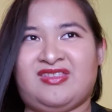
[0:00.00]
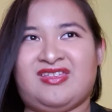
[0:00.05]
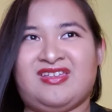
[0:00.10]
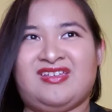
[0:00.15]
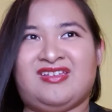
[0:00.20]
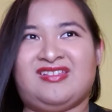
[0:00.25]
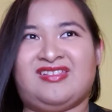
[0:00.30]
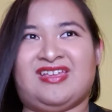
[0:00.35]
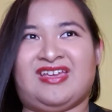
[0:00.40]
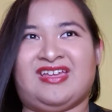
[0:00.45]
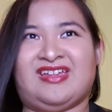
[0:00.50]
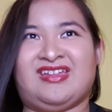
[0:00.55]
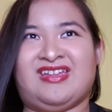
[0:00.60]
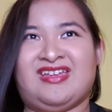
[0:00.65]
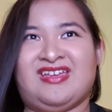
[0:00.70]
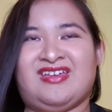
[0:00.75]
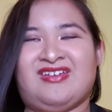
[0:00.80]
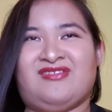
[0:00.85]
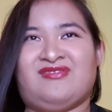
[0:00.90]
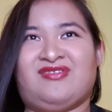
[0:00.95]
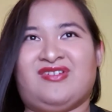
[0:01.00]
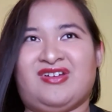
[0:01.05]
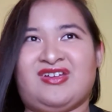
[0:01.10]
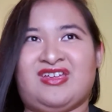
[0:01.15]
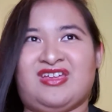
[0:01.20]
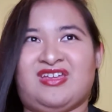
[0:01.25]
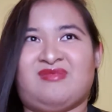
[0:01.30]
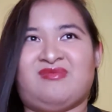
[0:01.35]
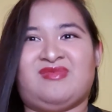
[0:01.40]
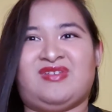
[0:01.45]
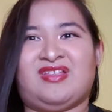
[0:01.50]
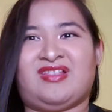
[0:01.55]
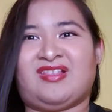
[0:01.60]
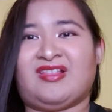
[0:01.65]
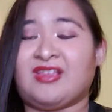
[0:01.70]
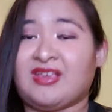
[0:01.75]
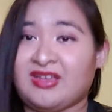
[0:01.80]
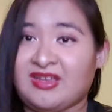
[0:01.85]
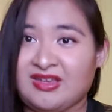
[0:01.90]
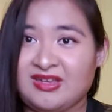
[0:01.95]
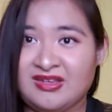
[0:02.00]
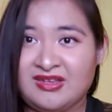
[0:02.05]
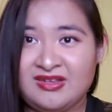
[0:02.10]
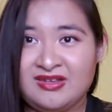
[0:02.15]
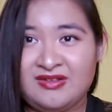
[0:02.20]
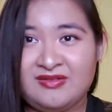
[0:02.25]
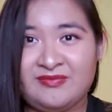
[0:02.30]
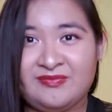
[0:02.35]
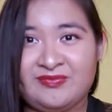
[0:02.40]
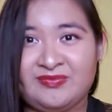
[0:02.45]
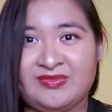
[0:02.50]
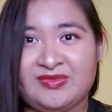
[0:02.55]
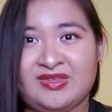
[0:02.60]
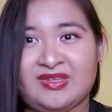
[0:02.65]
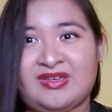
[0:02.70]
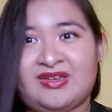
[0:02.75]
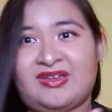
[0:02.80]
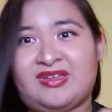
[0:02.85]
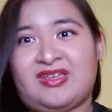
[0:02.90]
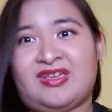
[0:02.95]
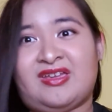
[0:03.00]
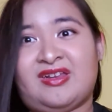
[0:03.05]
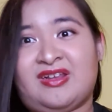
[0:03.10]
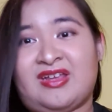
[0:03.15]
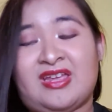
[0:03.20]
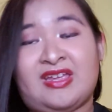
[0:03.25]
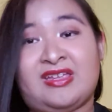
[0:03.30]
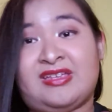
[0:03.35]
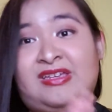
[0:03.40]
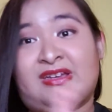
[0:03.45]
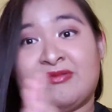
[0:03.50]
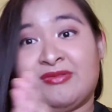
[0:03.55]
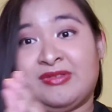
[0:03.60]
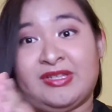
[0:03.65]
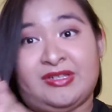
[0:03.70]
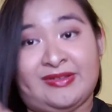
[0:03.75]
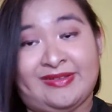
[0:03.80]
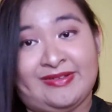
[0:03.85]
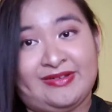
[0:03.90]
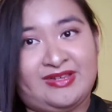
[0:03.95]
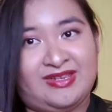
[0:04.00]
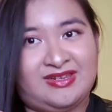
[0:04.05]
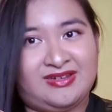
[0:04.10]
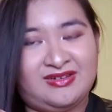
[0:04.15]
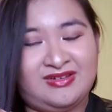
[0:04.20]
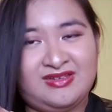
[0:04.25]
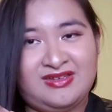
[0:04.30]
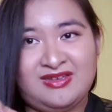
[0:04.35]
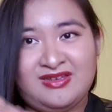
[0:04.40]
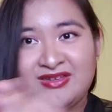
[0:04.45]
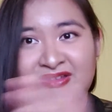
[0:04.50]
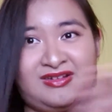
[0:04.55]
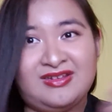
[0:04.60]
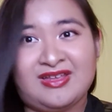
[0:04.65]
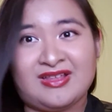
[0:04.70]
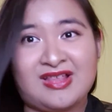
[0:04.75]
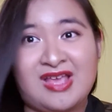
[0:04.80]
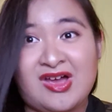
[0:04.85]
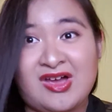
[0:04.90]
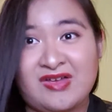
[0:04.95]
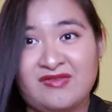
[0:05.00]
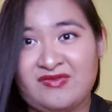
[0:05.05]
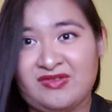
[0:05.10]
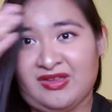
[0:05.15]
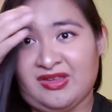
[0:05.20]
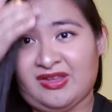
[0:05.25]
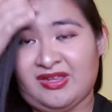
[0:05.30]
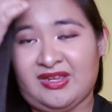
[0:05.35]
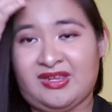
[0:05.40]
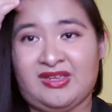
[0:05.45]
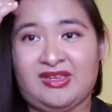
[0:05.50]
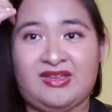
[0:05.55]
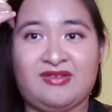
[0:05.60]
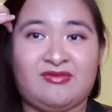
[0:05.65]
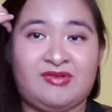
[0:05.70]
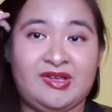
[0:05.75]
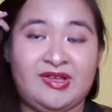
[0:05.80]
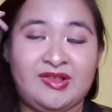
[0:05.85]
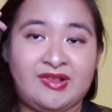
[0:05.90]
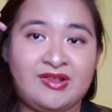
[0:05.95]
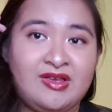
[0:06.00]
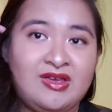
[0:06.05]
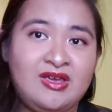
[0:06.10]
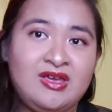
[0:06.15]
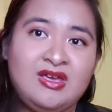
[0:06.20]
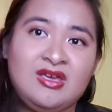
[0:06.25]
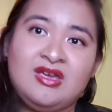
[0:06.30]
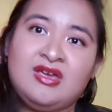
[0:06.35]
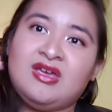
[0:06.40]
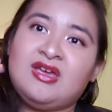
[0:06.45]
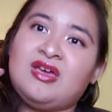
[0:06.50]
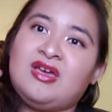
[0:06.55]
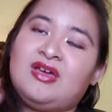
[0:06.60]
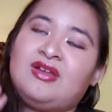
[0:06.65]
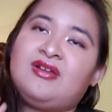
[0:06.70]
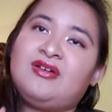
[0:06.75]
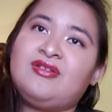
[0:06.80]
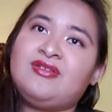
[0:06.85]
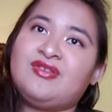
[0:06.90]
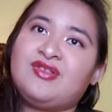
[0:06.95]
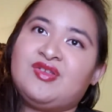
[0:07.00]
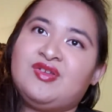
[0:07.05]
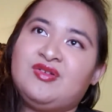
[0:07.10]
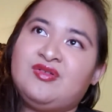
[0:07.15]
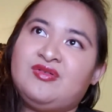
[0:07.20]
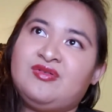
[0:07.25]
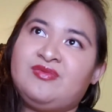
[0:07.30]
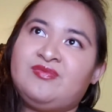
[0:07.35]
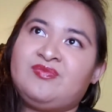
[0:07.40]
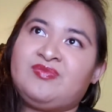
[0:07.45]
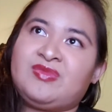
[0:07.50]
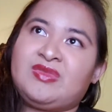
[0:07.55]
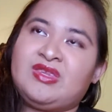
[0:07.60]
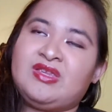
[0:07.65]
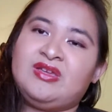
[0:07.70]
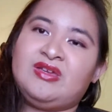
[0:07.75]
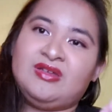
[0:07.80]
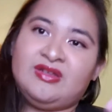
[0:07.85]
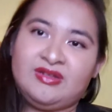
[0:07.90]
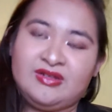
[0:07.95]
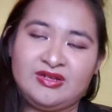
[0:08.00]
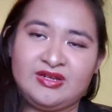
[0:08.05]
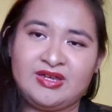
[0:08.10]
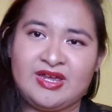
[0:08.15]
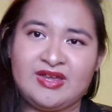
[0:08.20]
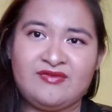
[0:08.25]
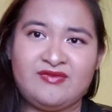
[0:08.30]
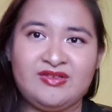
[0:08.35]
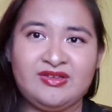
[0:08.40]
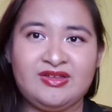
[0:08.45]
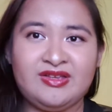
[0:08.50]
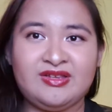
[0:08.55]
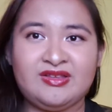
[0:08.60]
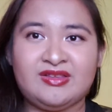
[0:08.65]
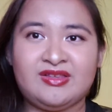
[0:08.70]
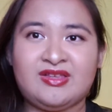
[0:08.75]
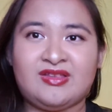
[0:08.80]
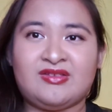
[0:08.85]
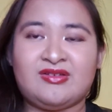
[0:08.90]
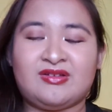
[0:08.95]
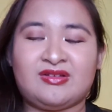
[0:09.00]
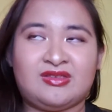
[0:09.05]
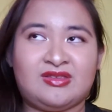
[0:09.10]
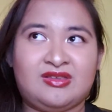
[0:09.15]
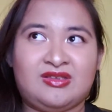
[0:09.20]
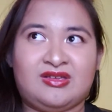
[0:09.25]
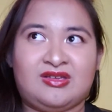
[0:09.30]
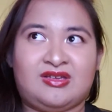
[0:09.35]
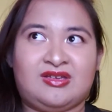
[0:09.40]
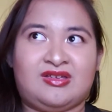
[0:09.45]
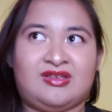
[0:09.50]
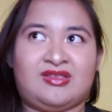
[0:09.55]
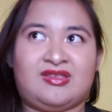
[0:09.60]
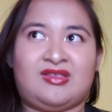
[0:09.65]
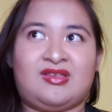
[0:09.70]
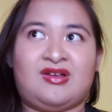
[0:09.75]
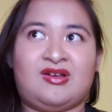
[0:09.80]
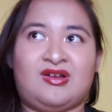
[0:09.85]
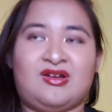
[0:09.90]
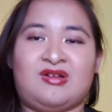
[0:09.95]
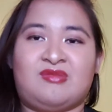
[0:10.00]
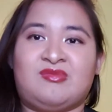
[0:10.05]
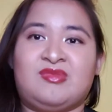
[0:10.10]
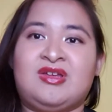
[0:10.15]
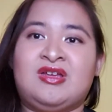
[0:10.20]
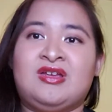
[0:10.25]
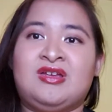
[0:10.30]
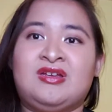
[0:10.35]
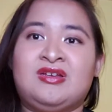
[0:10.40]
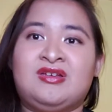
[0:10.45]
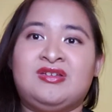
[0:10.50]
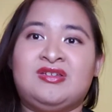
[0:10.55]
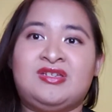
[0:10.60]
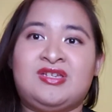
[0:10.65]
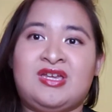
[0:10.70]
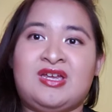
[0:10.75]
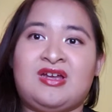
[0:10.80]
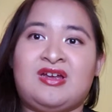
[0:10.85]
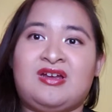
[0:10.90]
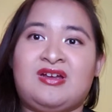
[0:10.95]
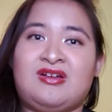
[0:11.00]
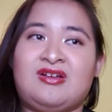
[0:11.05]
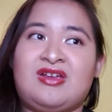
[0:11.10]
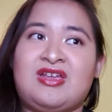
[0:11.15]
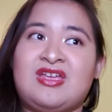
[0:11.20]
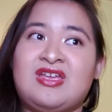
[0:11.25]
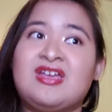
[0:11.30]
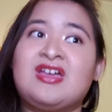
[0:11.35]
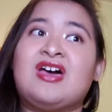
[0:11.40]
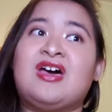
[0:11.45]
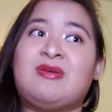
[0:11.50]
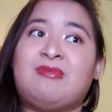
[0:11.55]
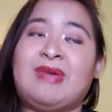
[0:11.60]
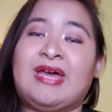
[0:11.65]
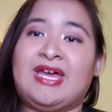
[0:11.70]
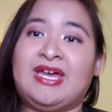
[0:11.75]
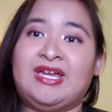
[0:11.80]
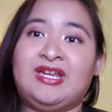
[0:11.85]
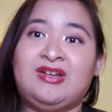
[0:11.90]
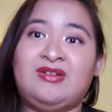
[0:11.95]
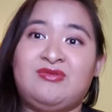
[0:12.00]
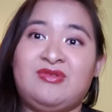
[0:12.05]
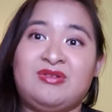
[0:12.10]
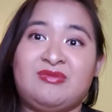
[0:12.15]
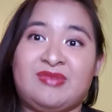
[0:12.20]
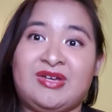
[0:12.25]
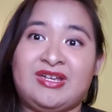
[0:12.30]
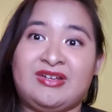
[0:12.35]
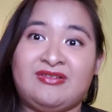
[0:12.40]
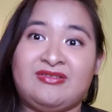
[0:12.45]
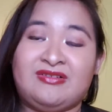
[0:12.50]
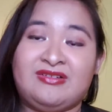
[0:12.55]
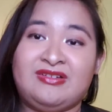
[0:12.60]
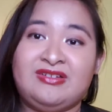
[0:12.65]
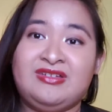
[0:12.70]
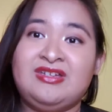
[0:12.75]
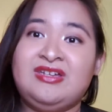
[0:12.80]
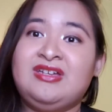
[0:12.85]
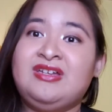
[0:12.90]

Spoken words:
think that for him it's like a kid hanging out with another kid. That's how I feel like it was. And also, I feel like they took the term sharing a bed with Michael